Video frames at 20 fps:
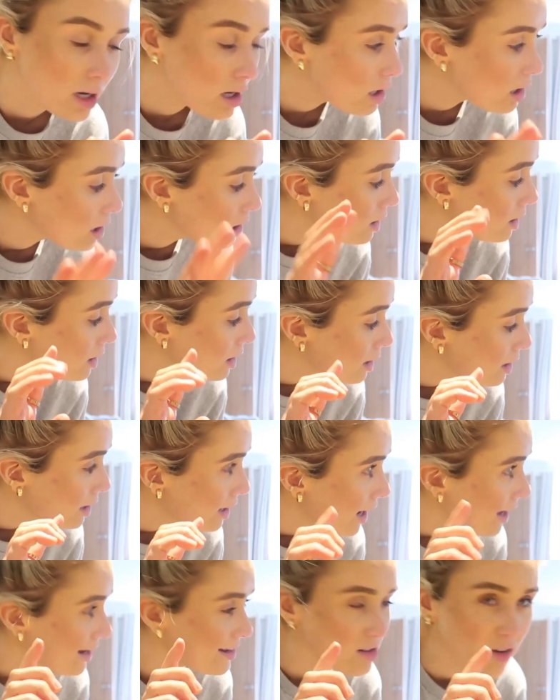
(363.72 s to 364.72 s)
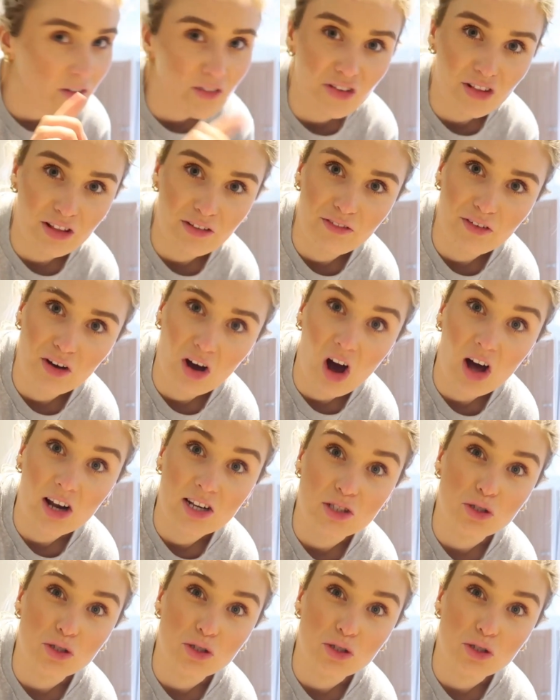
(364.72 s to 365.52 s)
ago. And he's obviously forgotten.